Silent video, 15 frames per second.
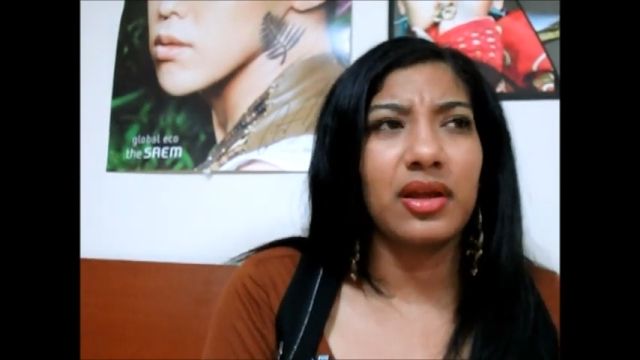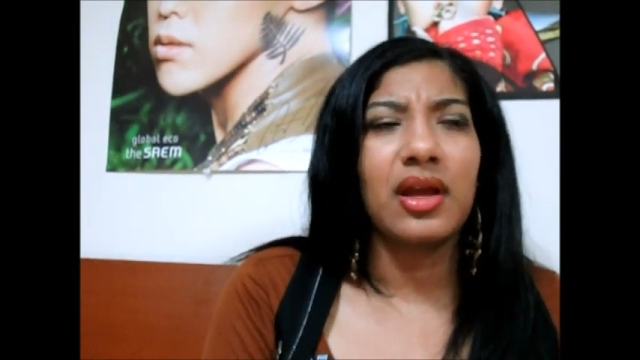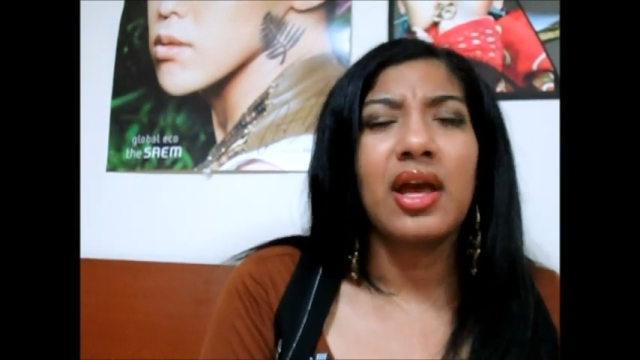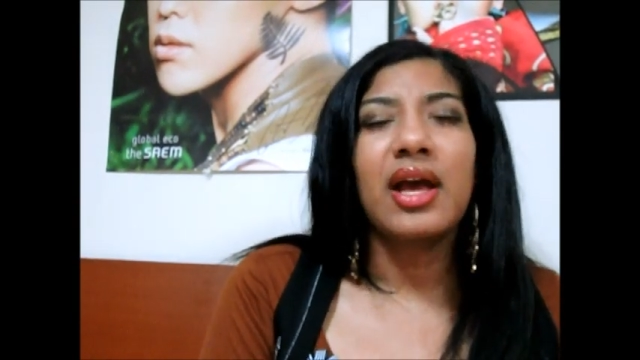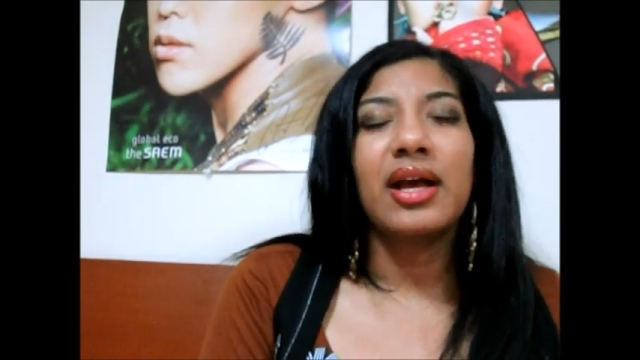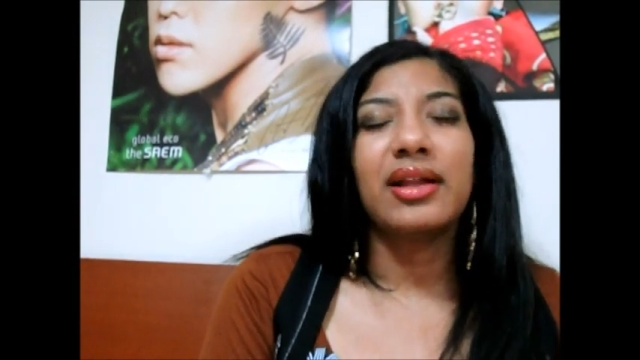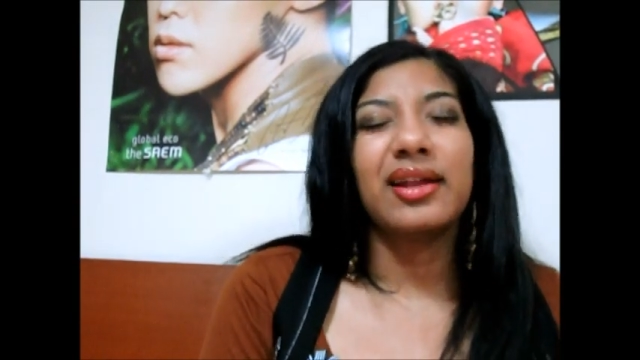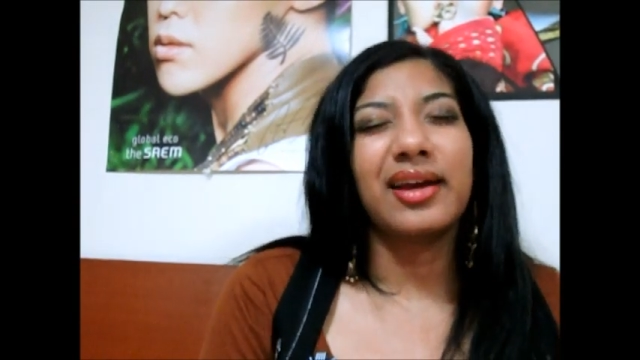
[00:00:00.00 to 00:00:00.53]
Like
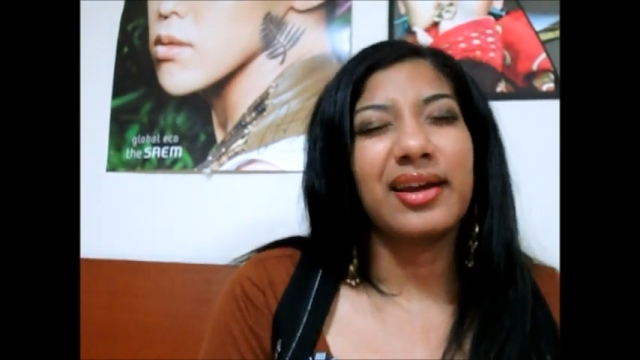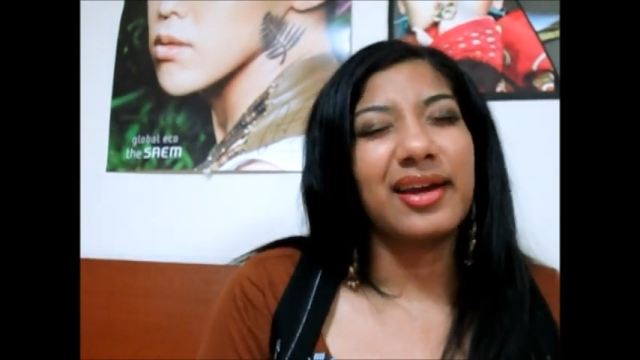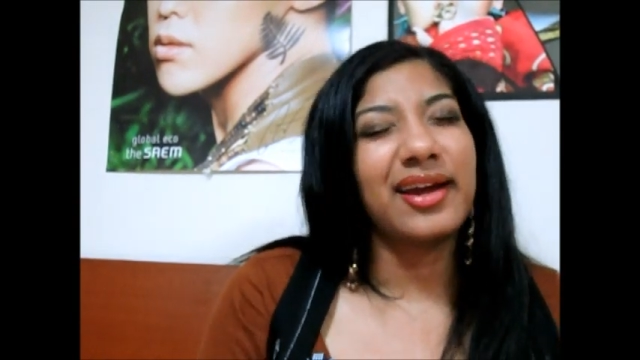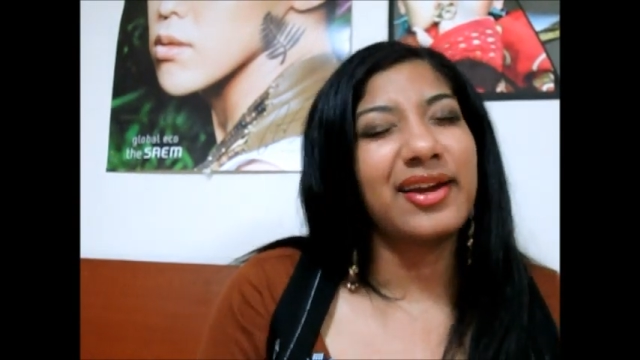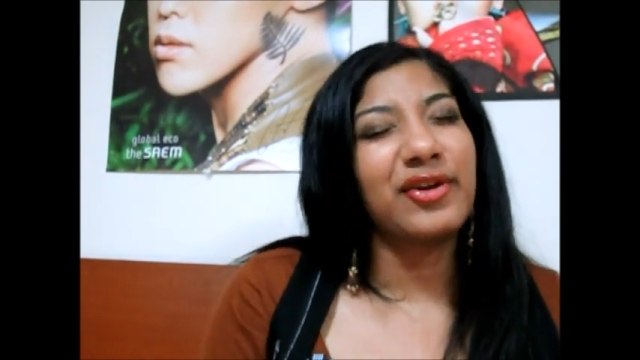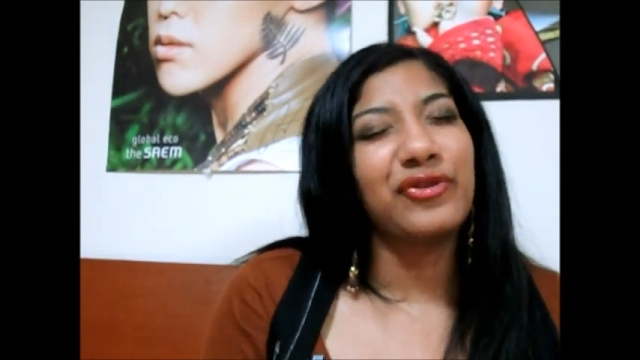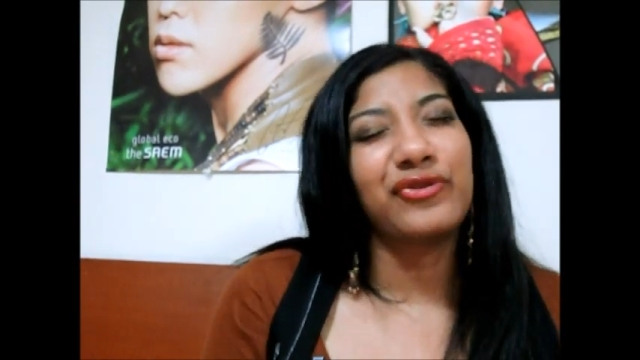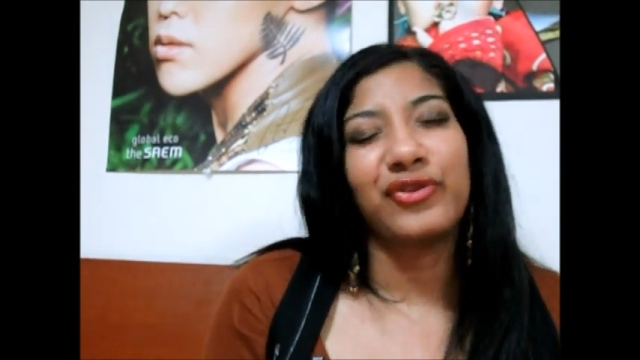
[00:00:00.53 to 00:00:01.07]
I
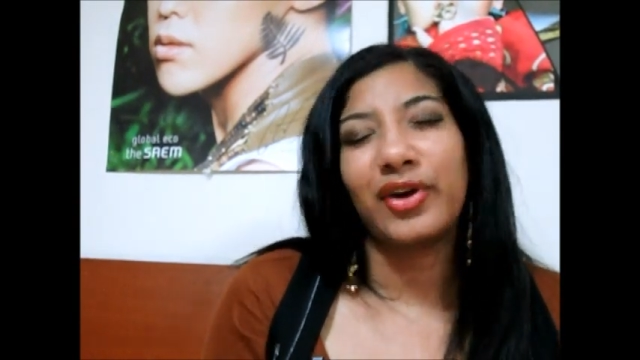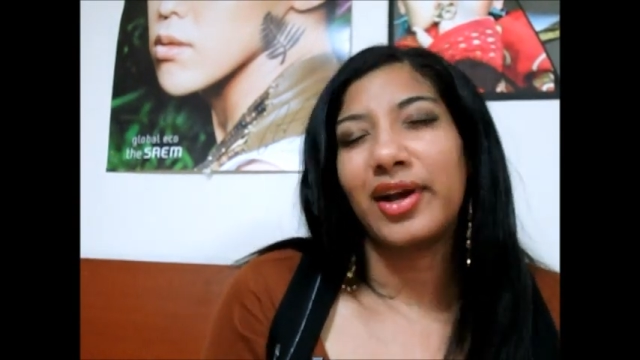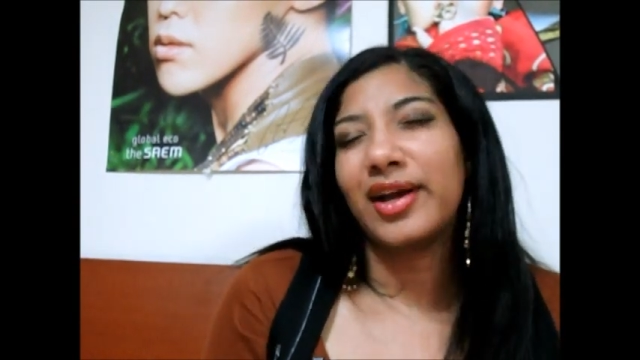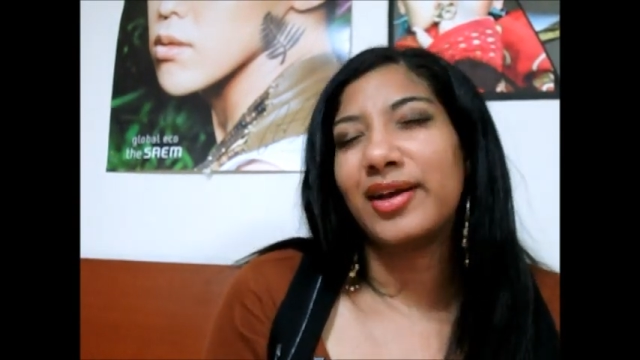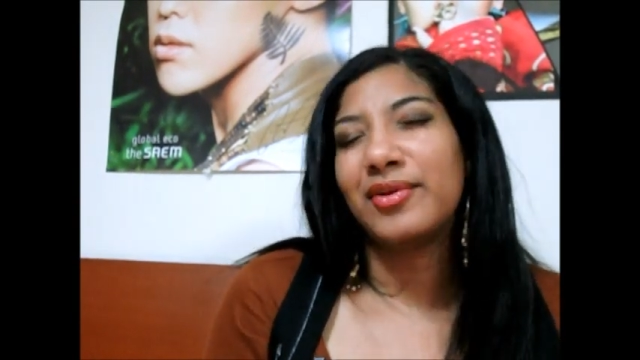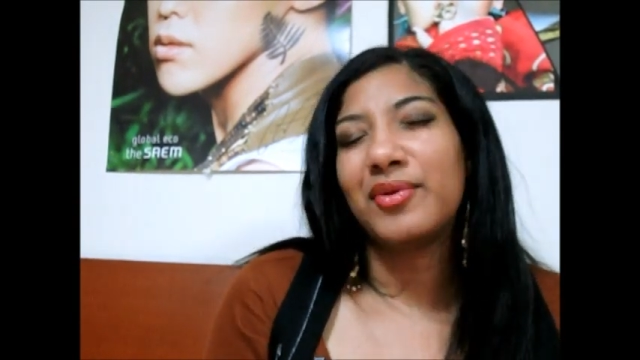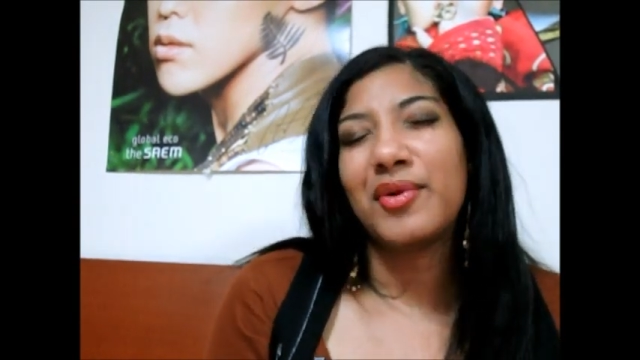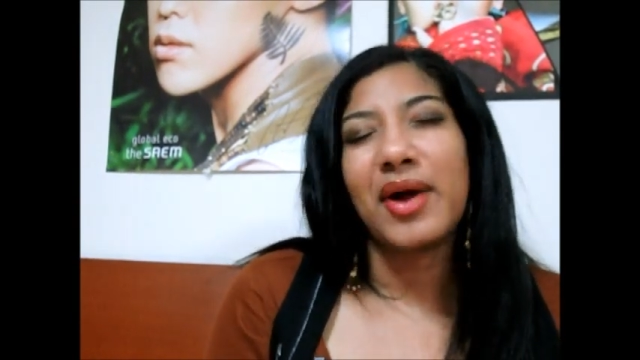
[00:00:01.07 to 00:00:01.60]
had a
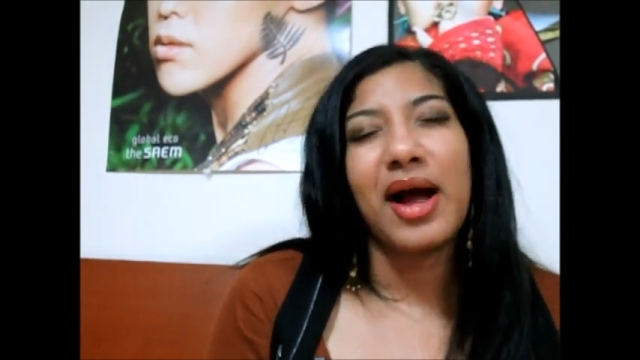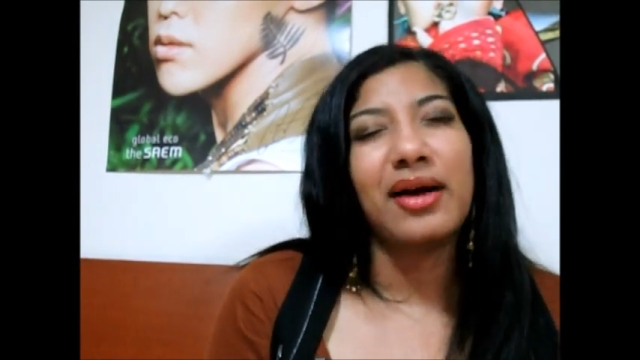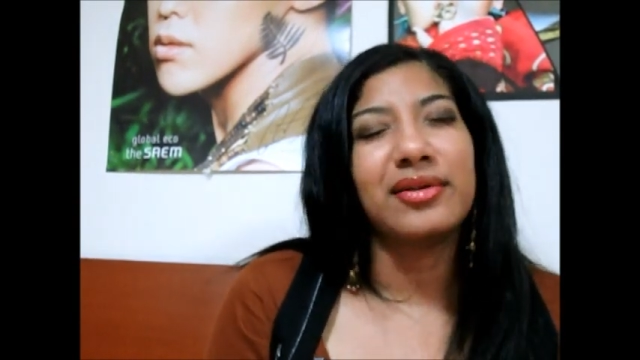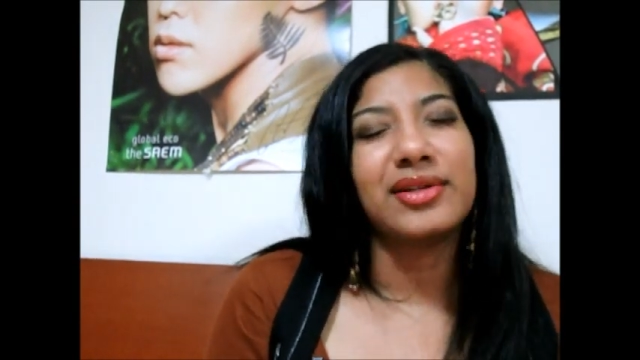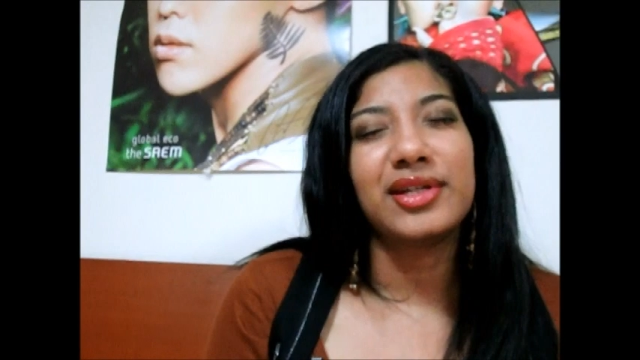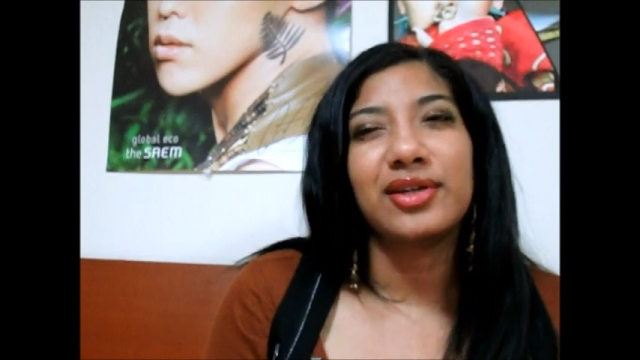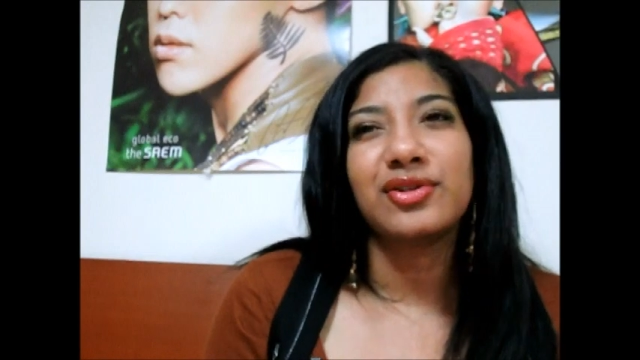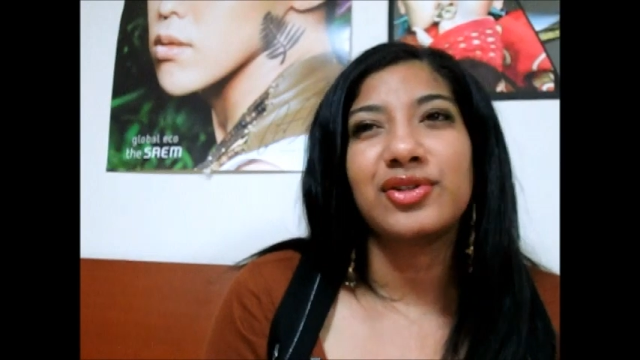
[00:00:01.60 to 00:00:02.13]
friend, we were
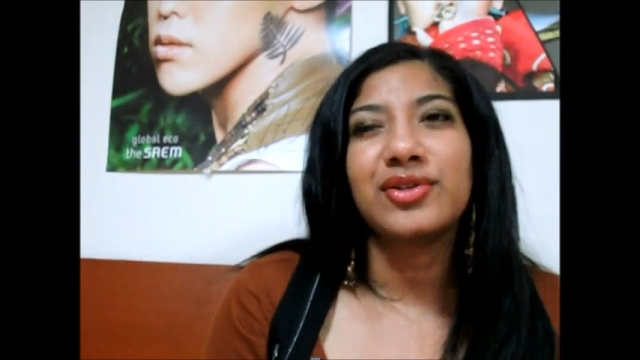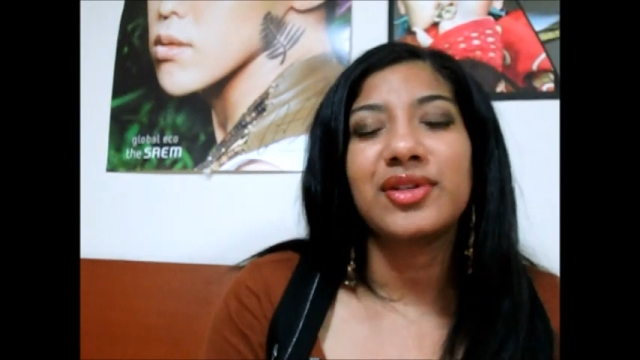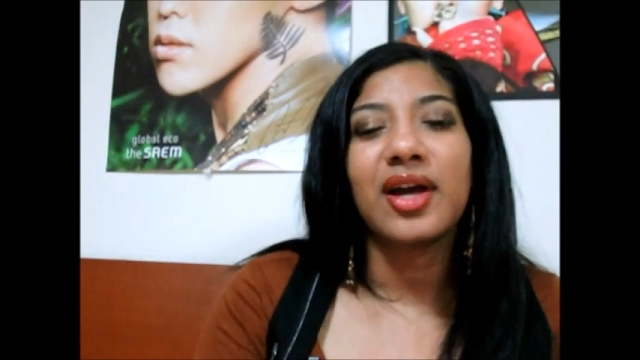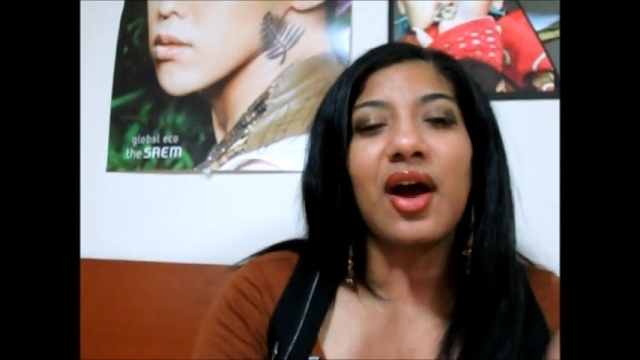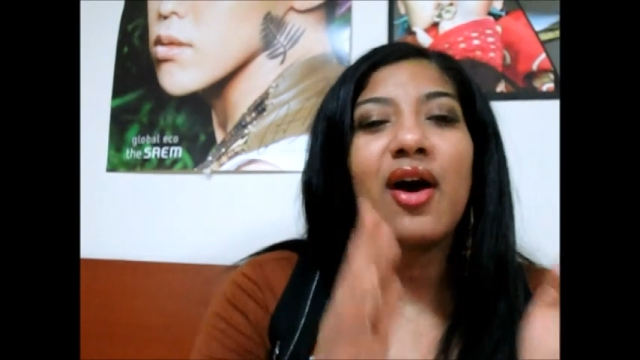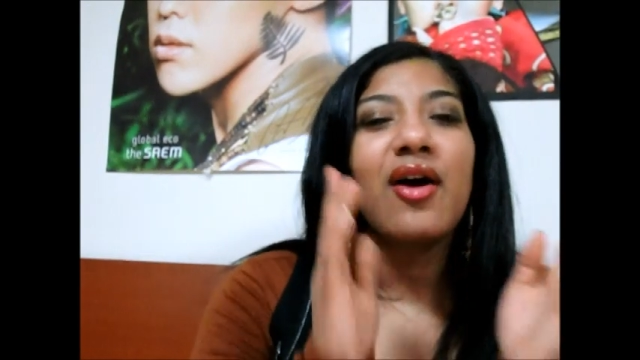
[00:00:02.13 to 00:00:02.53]
out dinner, she was like,